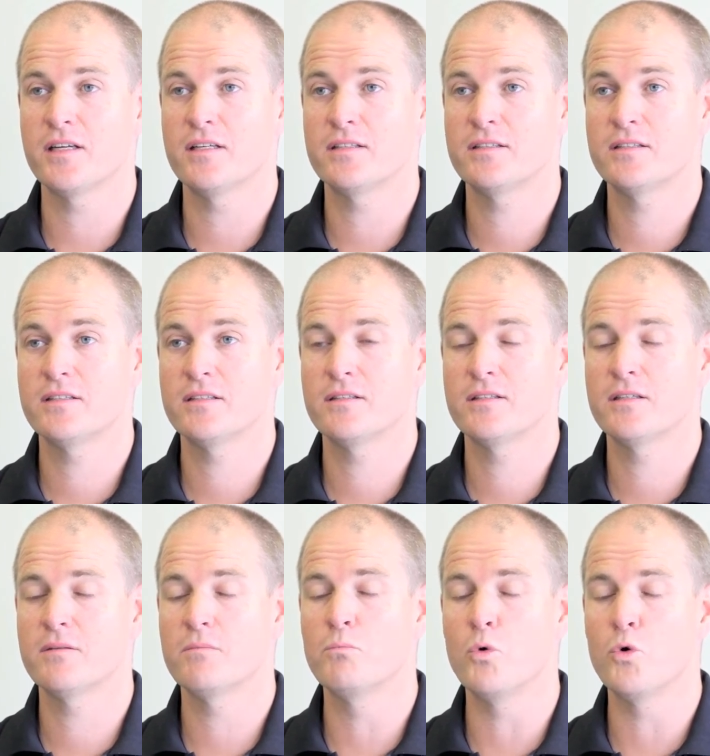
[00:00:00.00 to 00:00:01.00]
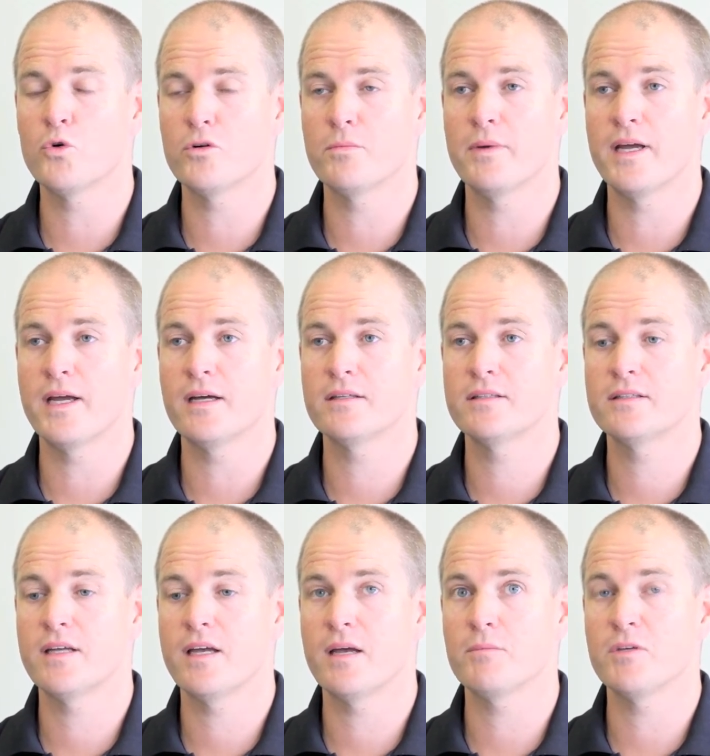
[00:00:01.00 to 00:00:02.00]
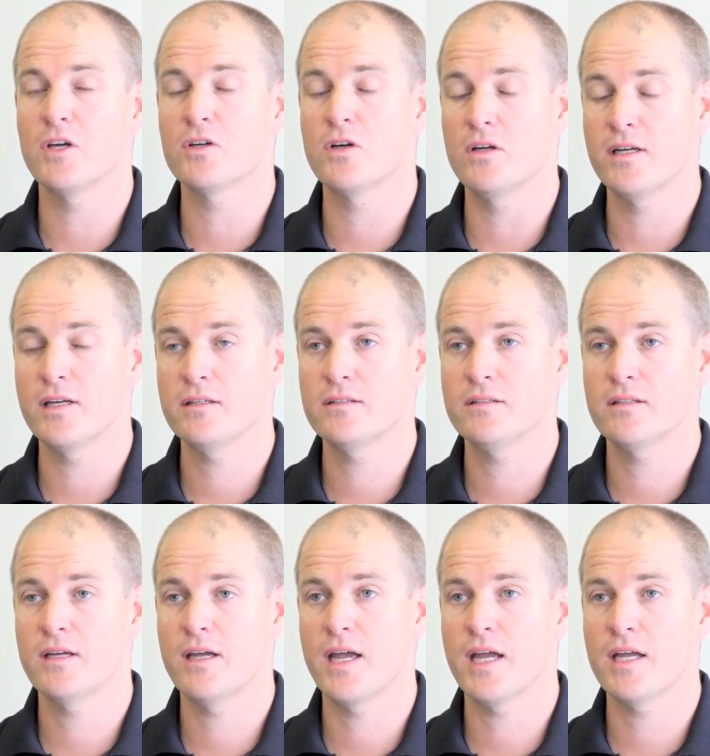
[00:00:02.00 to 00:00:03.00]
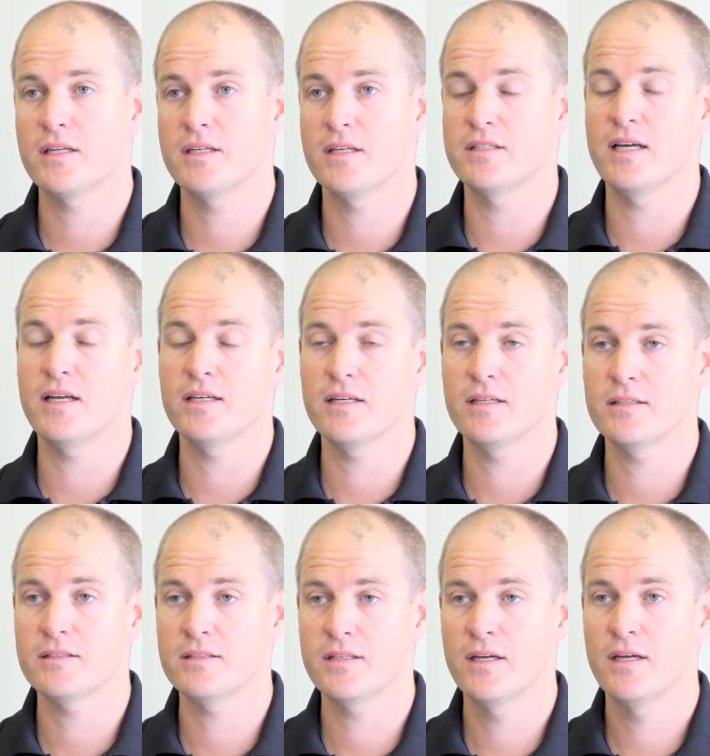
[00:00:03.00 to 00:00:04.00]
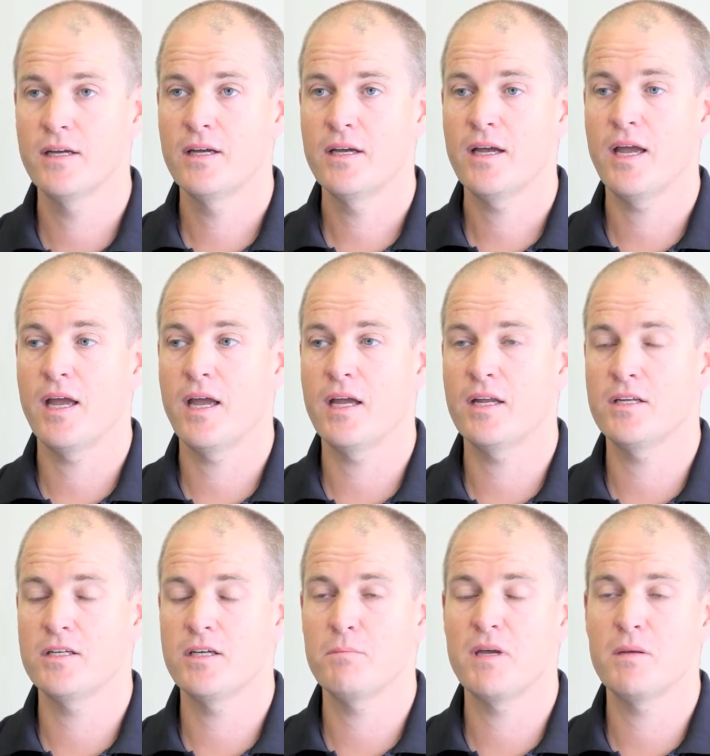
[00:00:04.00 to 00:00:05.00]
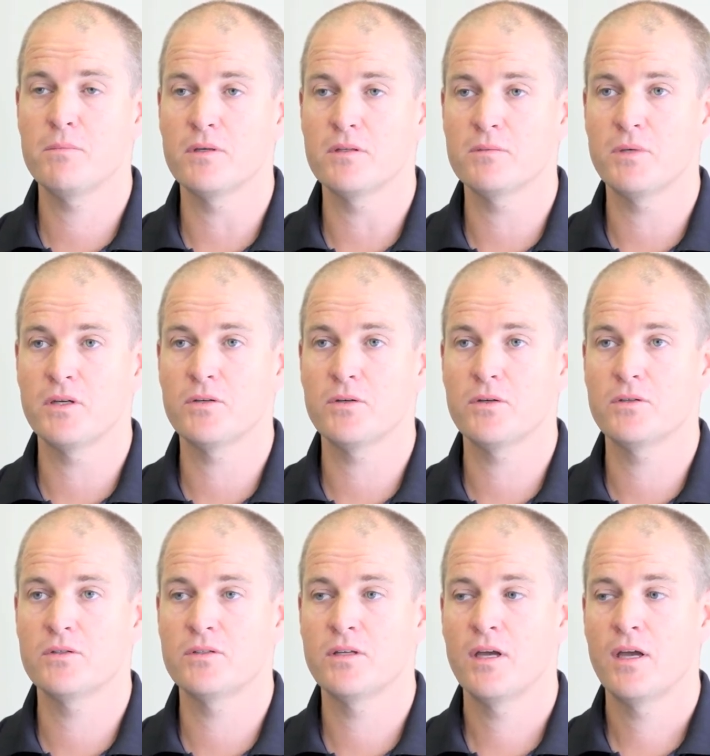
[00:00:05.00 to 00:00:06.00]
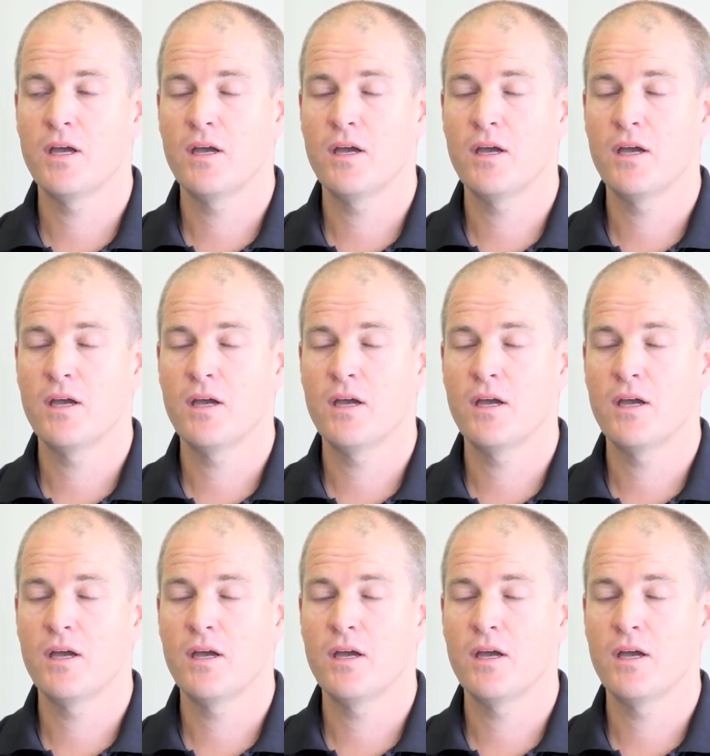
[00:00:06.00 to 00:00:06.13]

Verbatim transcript: it's more about um, your colleagues and your delegates and your members, because